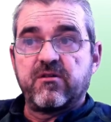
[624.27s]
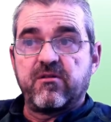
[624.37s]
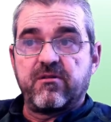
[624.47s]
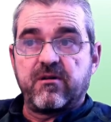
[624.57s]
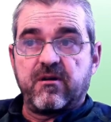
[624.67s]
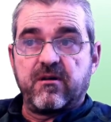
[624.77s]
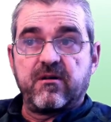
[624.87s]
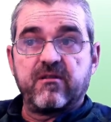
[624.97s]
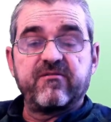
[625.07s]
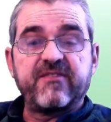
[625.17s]

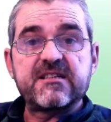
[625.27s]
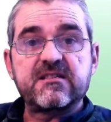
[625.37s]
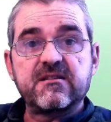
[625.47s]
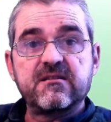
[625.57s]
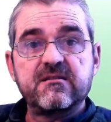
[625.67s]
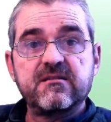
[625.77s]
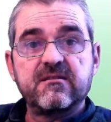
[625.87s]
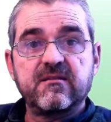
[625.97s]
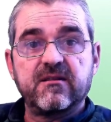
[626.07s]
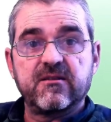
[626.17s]
the fast
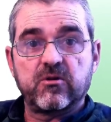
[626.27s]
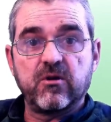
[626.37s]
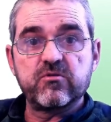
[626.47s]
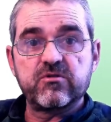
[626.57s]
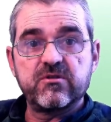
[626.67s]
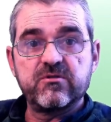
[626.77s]
and close